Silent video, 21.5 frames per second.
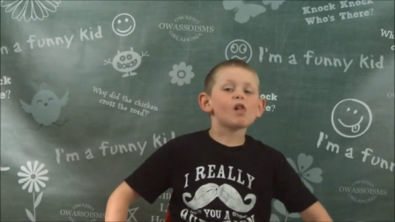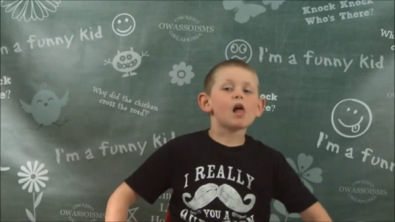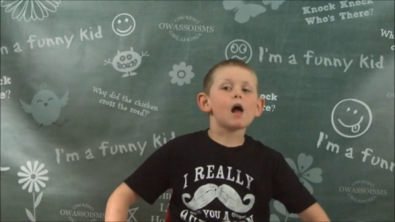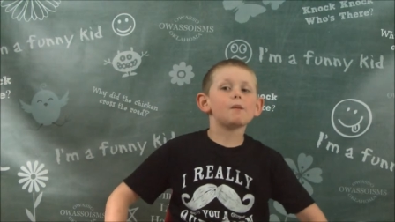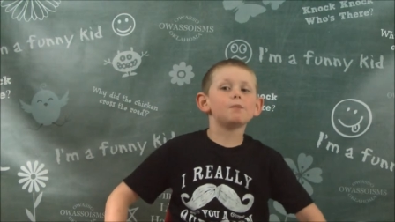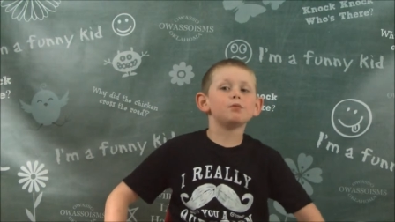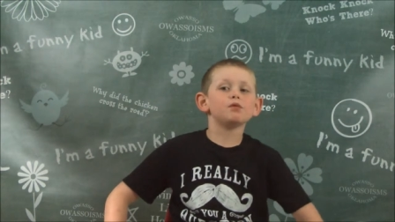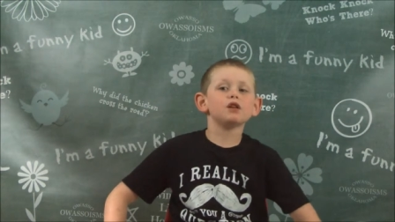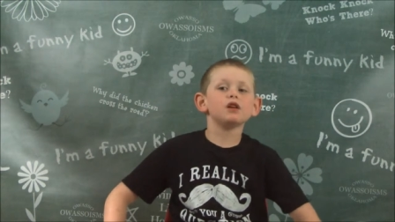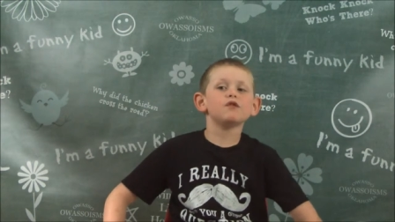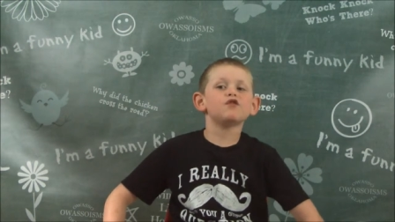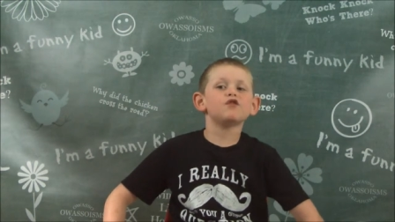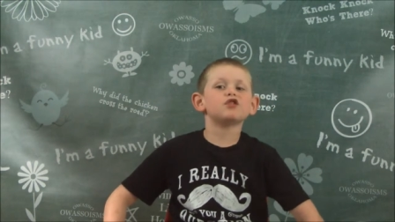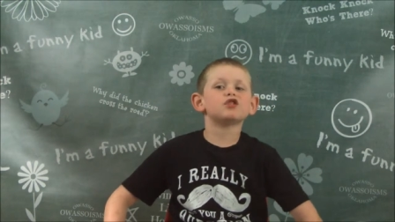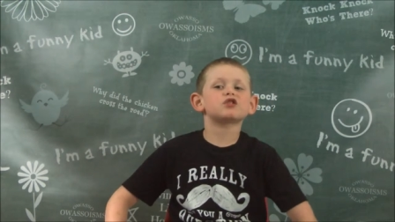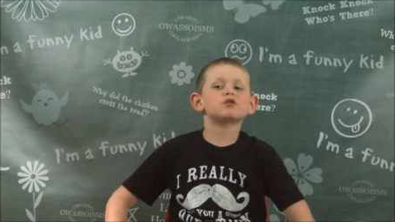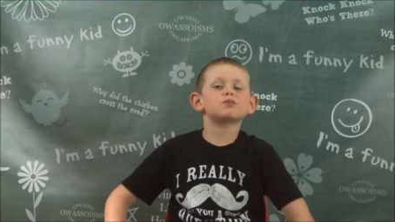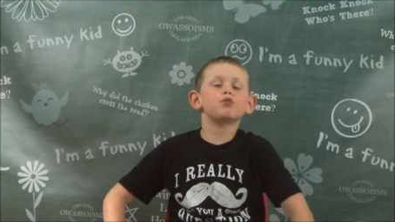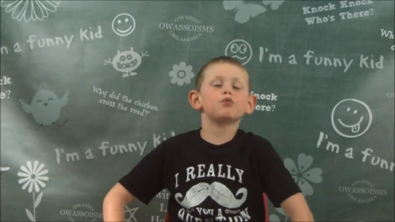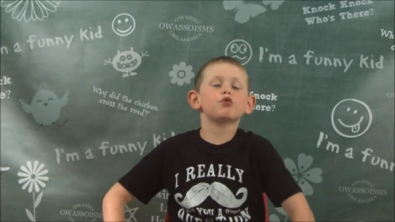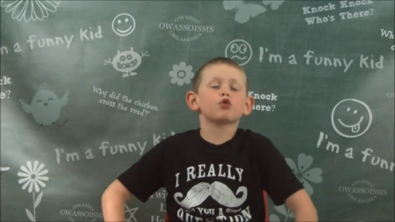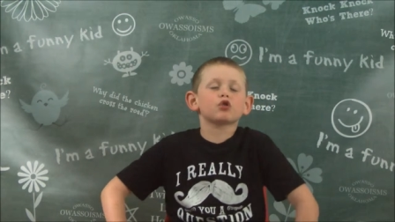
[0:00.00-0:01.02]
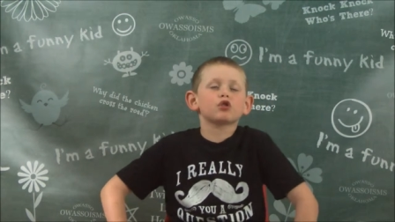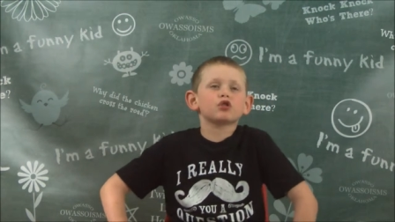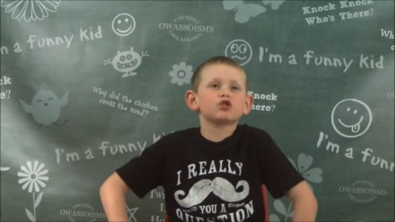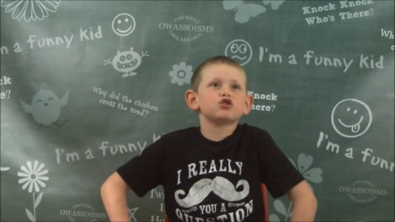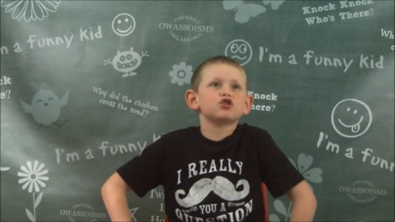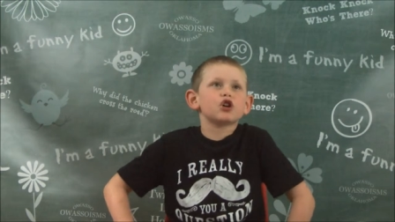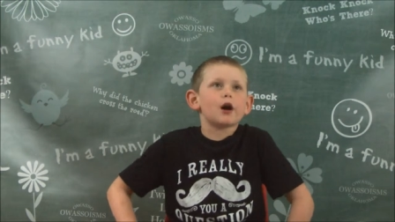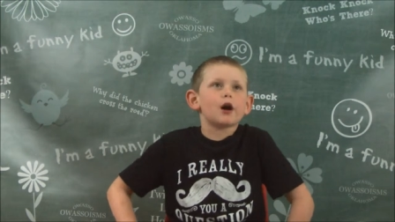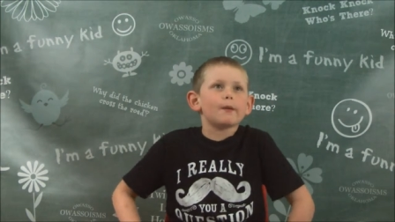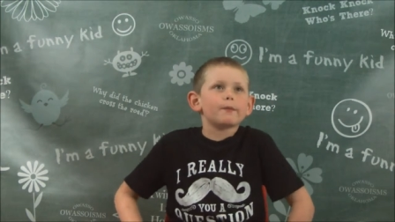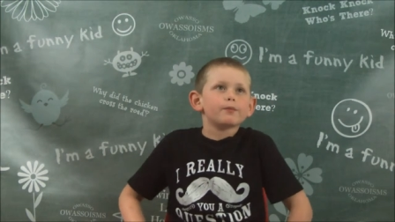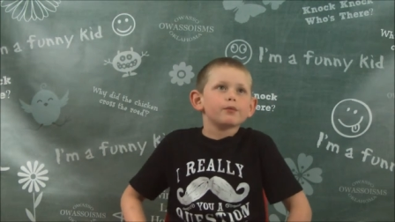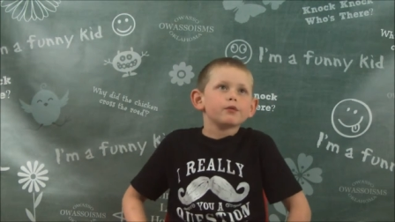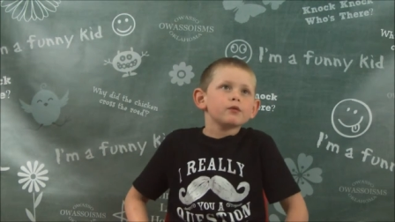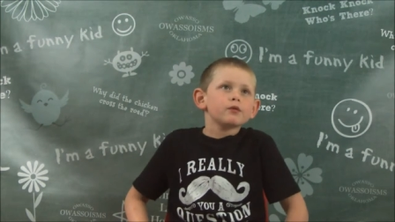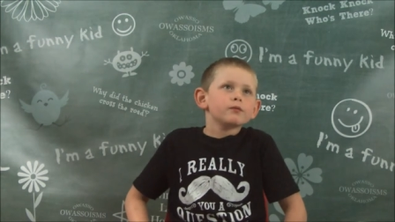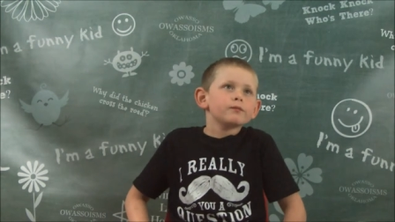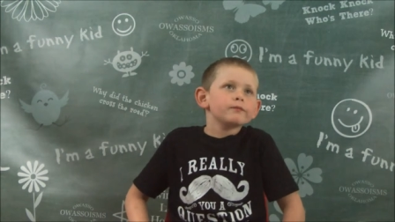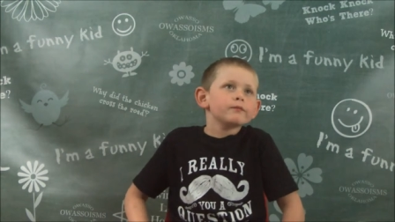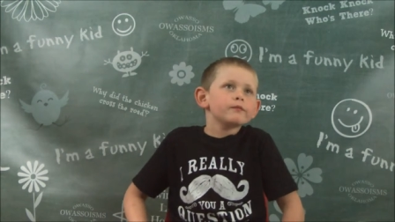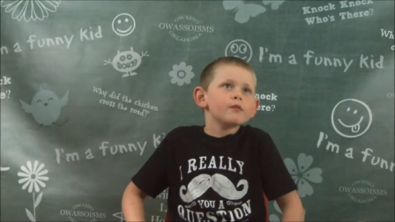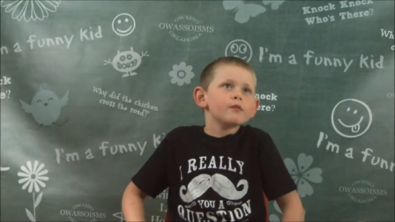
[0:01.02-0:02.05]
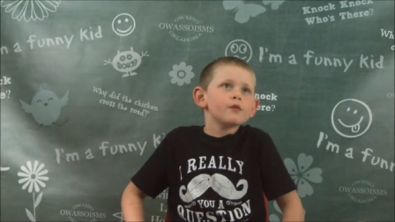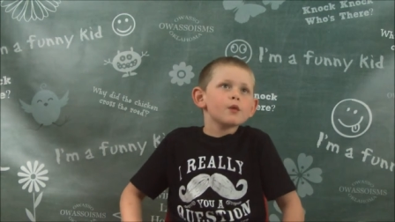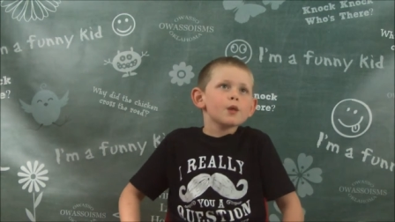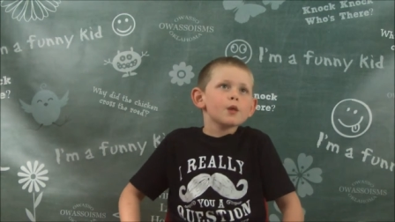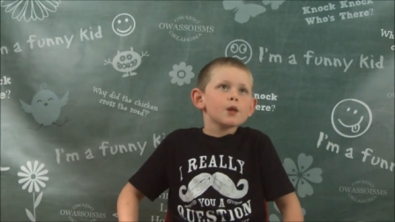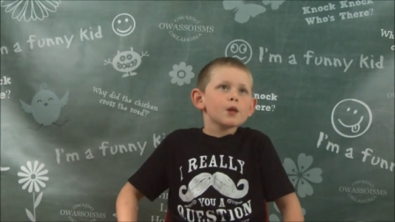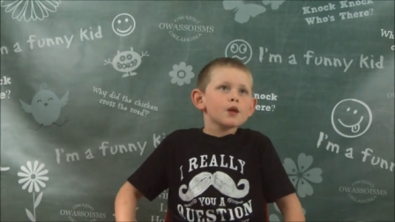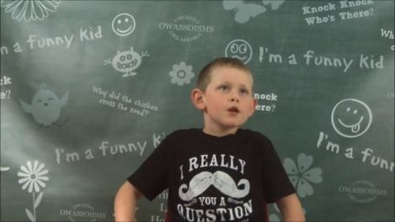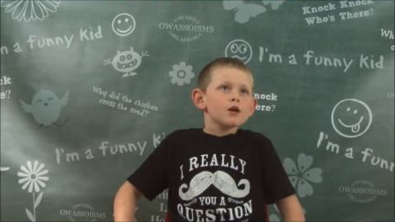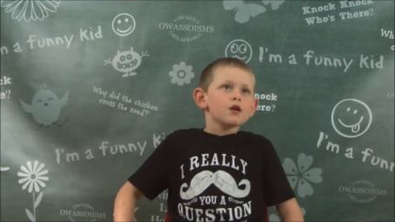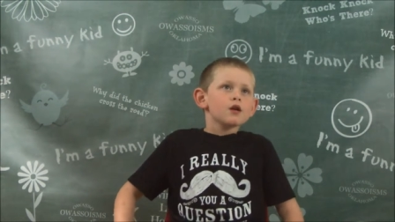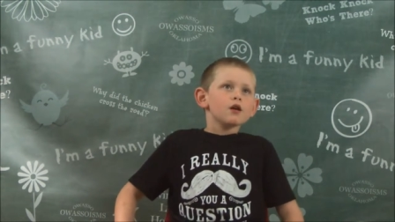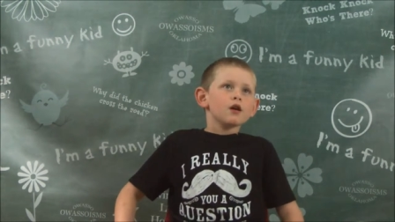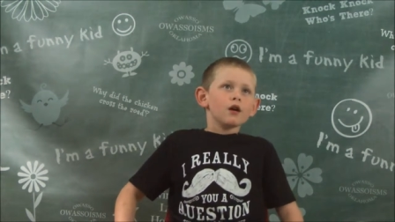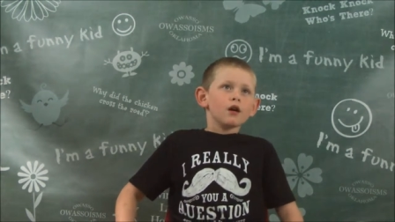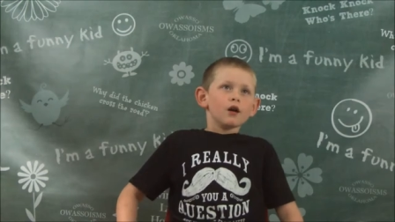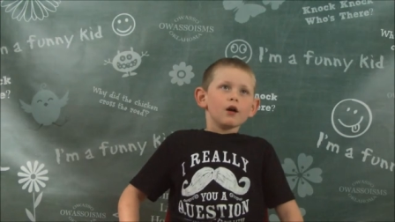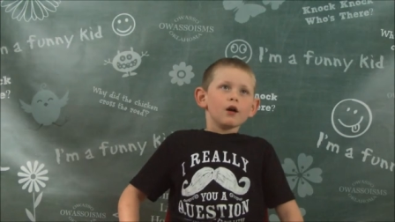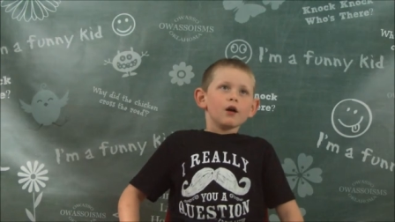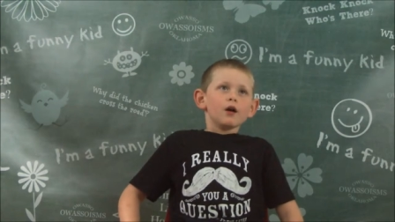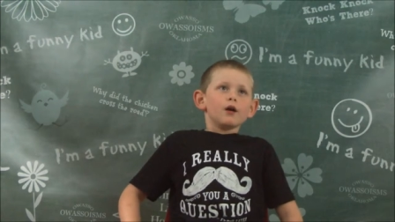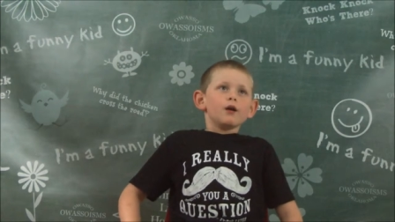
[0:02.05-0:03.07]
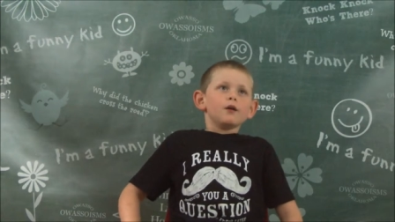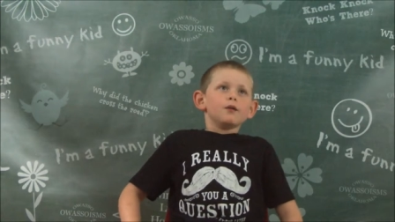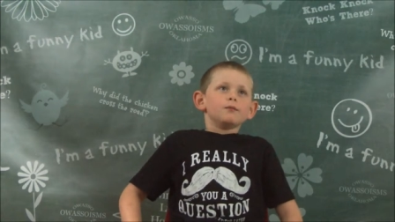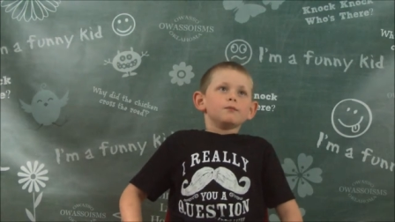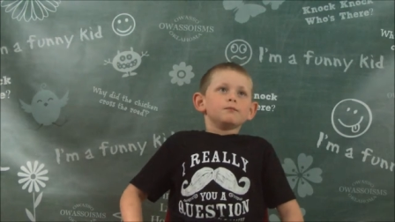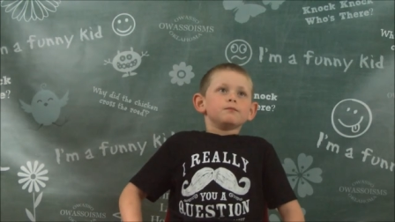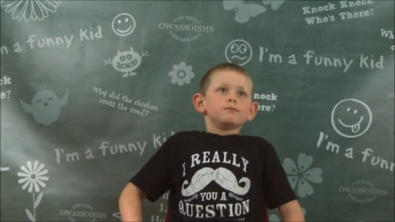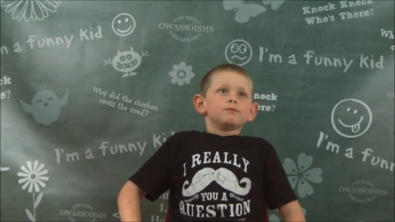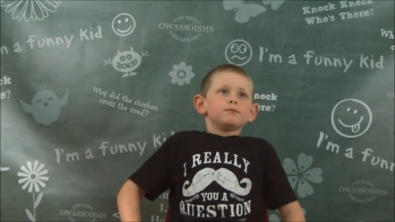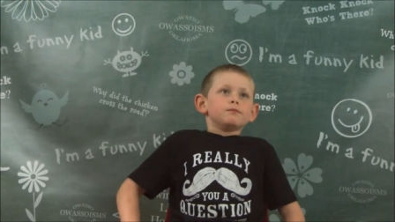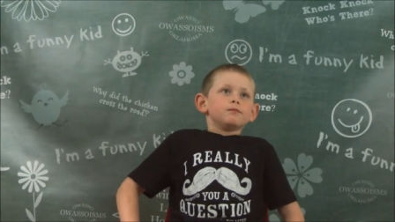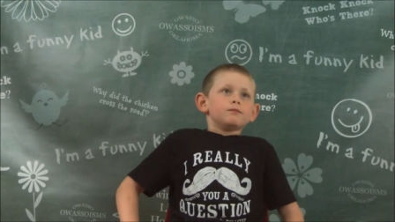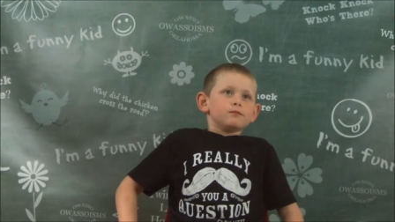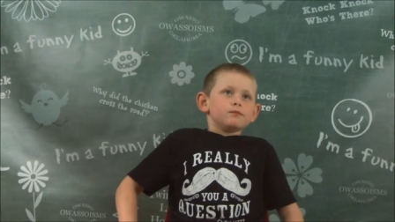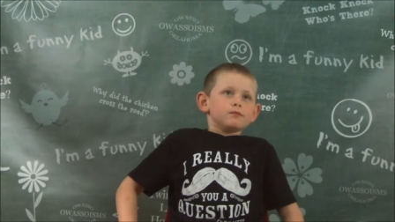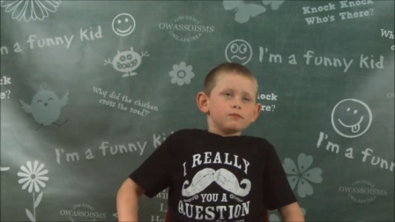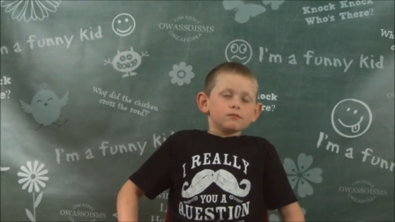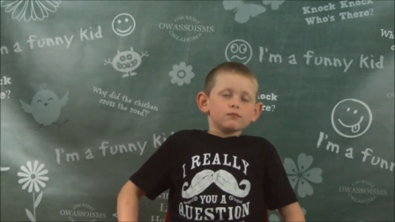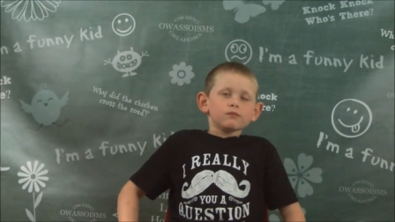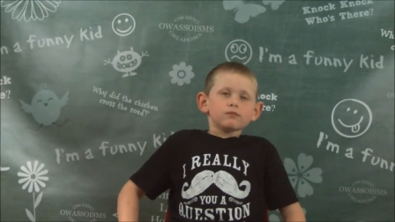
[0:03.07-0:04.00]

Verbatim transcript: I believe it's pork chop. Pork chop. Does mom cook pork chops?